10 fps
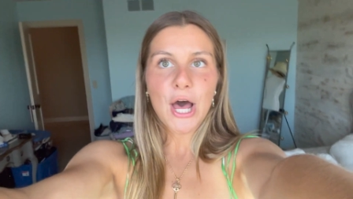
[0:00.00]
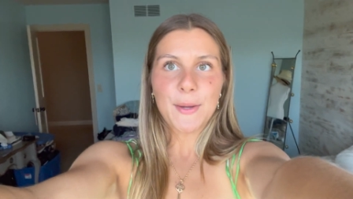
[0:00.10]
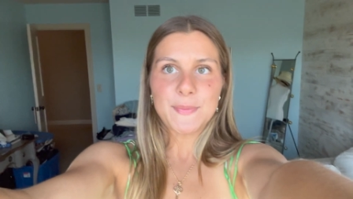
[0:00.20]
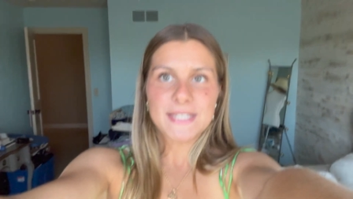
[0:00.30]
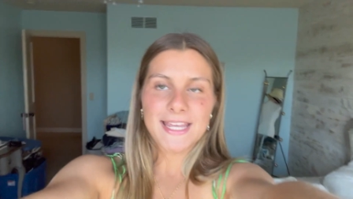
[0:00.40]

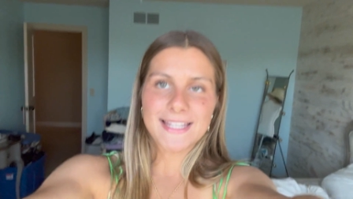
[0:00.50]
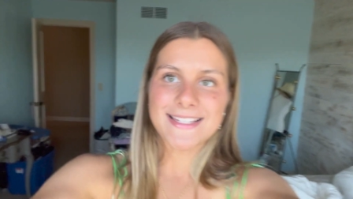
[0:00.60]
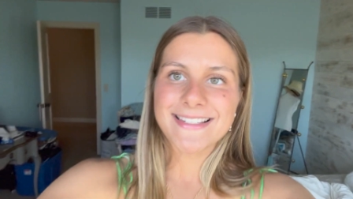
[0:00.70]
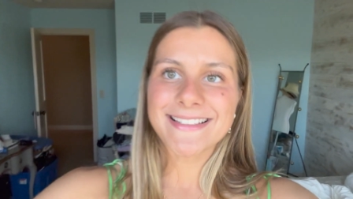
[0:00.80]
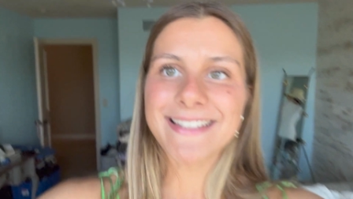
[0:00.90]

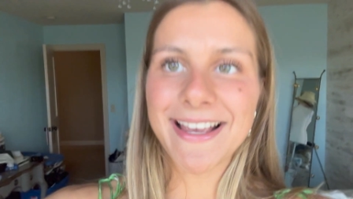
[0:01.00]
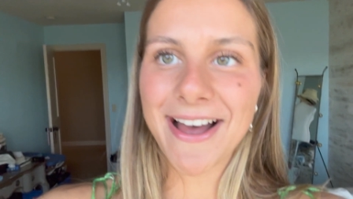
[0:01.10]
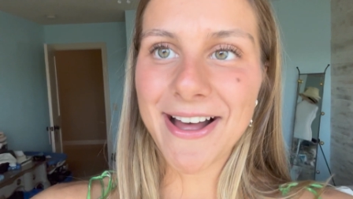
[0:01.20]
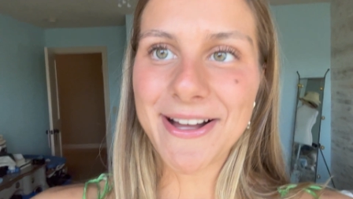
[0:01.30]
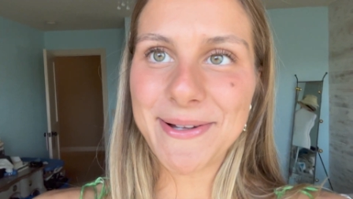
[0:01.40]
Updates to
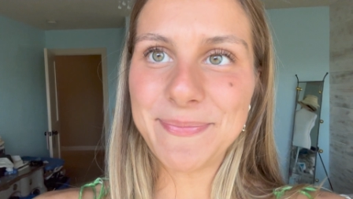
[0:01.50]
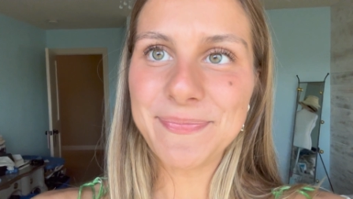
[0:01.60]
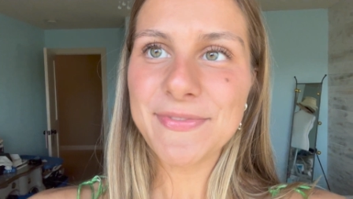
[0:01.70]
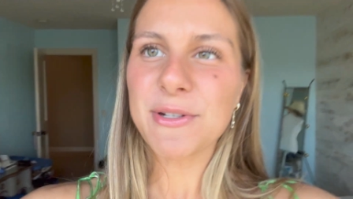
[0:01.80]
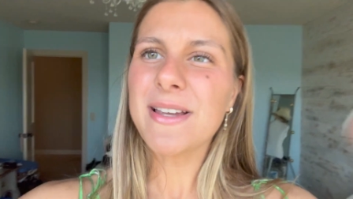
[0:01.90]

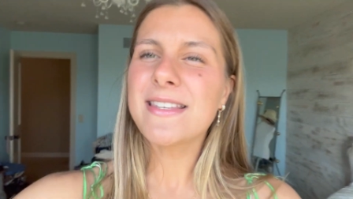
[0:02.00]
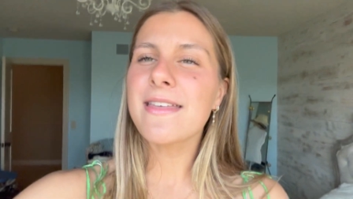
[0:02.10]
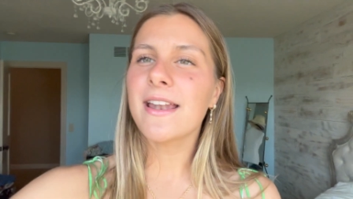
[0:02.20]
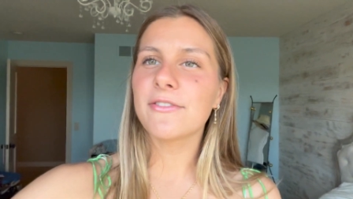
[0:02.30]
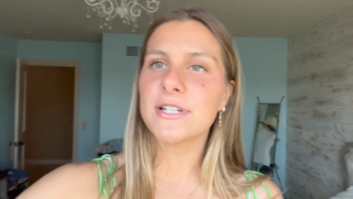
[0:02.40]
come. Do I say
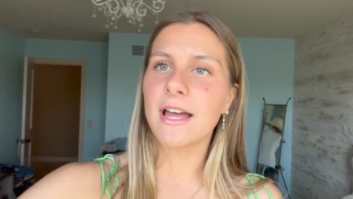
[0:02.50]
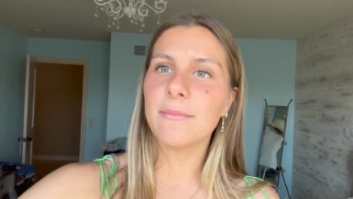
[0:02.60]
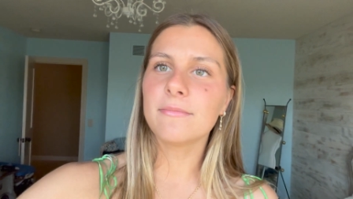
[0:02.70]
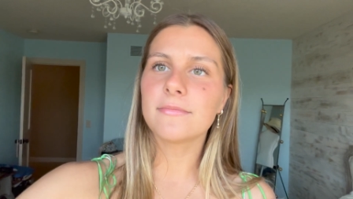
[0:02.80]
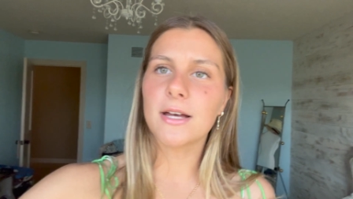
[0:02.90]
that every
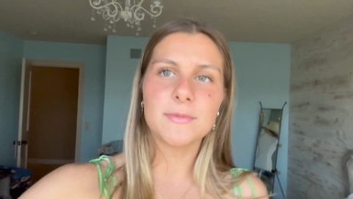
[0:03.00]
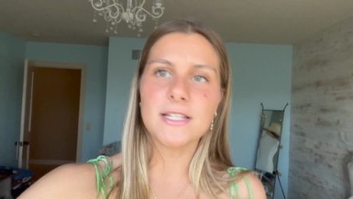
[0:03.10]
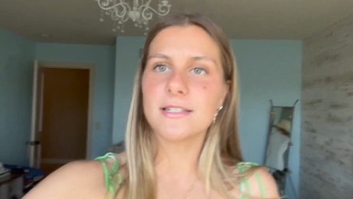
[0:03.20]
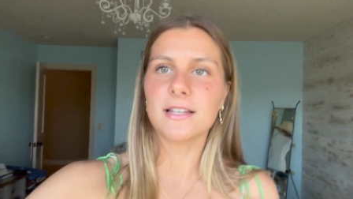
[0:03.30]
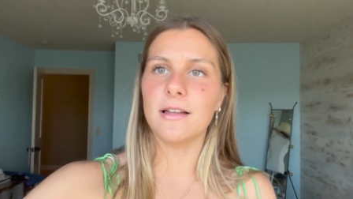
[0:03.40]
time?
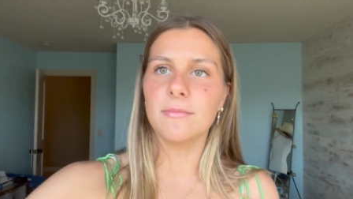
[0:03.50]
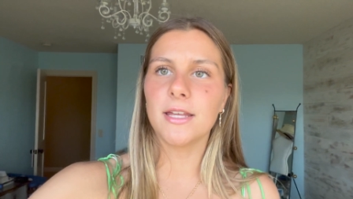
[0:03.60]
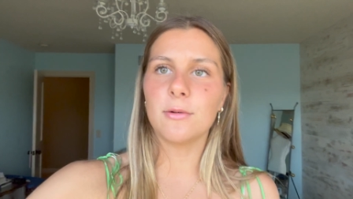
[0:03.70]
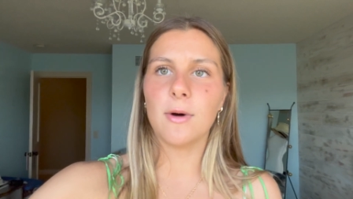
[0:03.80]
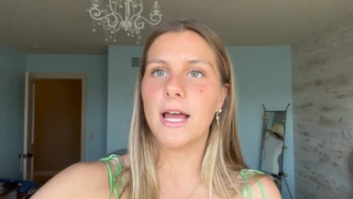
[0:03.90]
Updates to come,
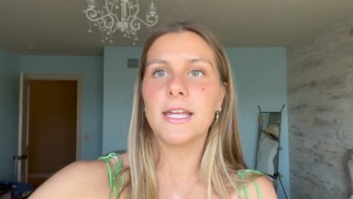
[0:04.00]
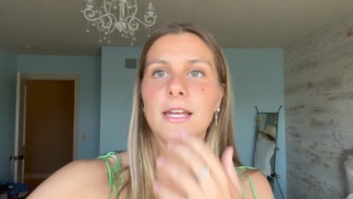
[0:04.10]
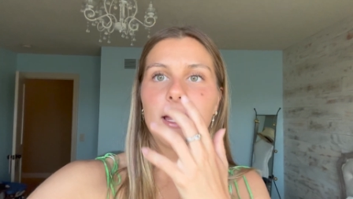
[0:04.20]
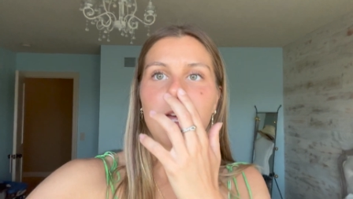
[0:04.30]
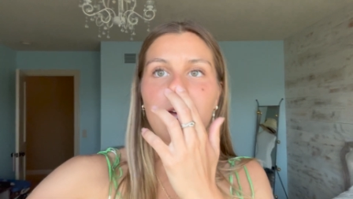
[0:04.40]
like why?
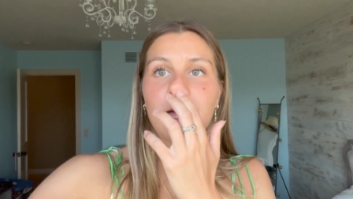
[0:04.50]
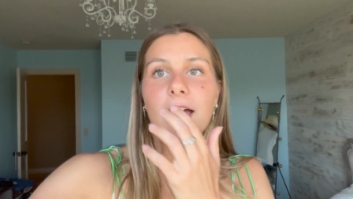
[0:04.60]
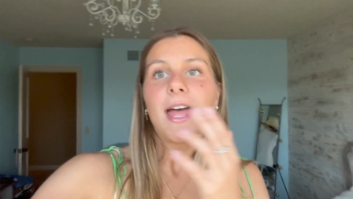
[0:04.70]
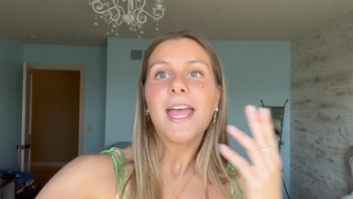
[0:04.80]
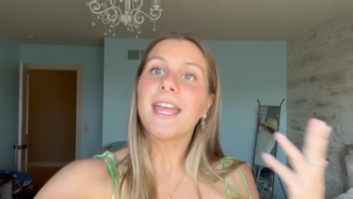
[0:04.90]

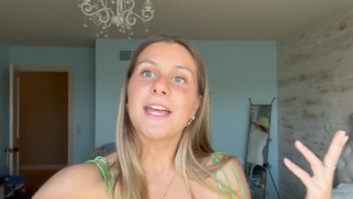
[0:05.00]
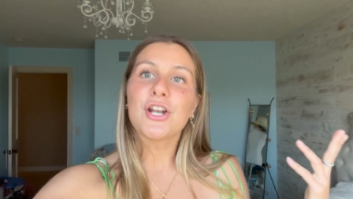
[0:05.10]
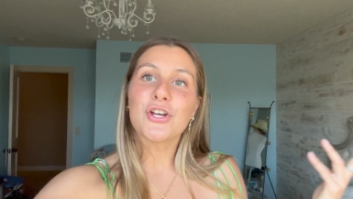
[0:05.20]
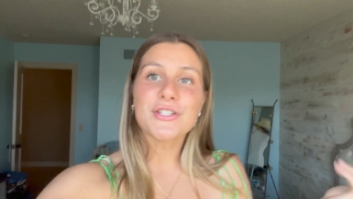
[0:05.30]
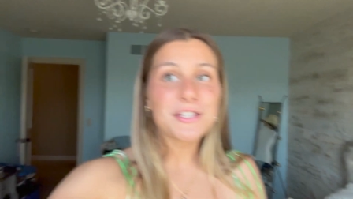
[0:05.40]
And
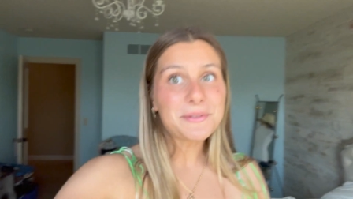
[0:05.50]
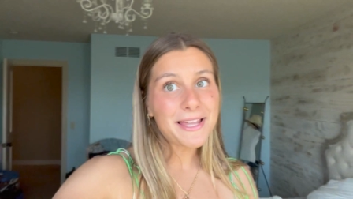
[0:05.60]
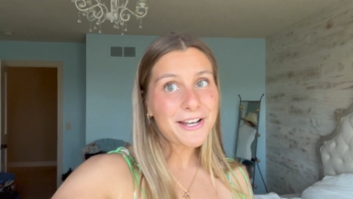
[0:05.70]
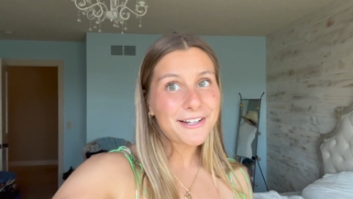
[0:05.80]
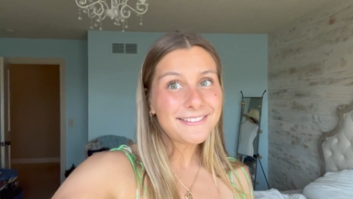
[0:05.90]
I'll see you
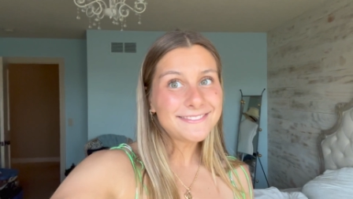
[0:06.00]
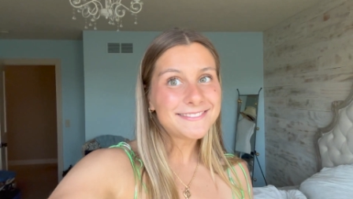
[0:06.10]
later.